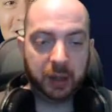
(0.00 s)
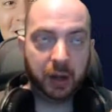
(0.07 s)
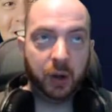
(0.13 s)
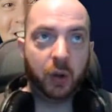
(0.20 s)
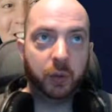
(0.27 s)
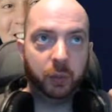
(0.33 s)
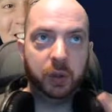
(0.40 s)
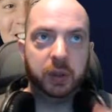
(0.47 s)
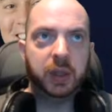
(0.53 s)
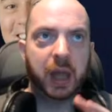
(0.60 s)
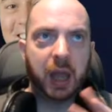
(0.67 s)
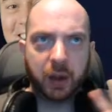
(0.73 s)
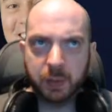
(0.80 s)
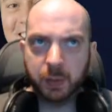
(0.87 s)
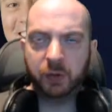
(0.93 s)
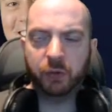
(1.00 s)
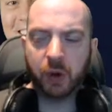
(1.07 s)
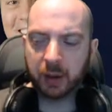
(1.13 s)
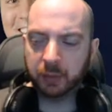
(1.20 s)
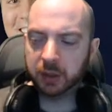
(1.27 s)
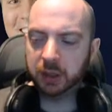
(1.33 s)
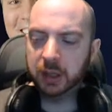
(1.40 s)
a lot with how you move
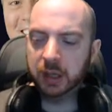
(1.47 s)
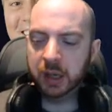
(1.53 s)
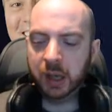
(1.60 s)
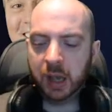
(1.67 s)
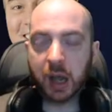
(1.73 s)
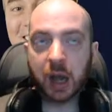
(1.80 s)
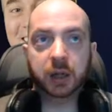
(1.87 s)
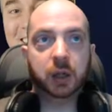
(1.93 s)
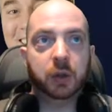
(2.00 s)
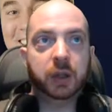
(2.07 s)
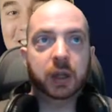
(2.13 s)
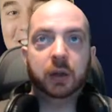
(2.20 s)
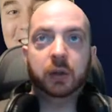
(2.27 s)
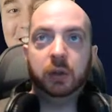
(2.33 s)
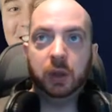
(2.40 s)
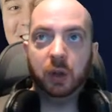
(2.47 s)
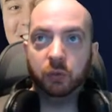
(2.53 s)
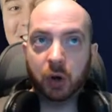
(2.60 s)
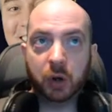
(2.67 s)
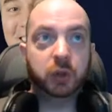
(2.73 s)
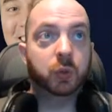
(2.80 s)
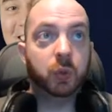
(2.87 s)
around. Do you think that
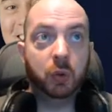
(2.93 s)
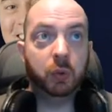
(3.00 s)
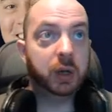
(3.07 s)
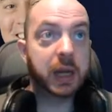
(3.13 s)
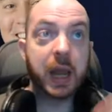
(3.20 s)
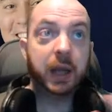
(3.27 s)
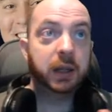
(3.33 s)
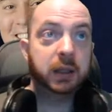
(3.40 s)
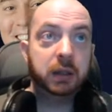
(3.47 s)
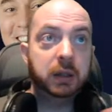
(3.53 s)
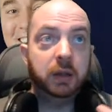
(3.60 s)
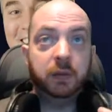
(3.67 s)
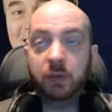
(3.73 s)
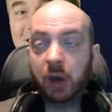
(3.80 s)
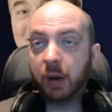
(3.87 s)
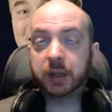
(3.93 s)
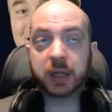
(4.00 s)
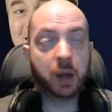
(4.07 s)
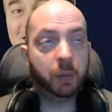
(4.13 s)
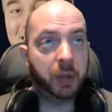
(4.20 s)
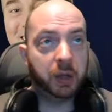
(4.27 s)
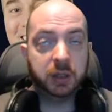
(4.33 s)
roads will connect various
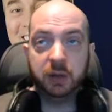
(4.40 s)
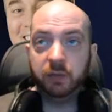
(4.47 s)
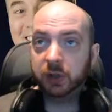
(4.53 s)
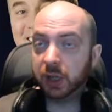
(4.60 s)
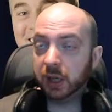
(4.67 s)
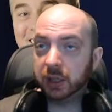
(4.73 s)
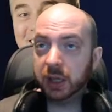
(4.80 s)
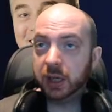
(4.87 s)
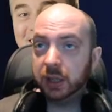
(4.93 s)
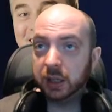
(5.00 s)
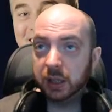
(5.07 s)
outposts and facilities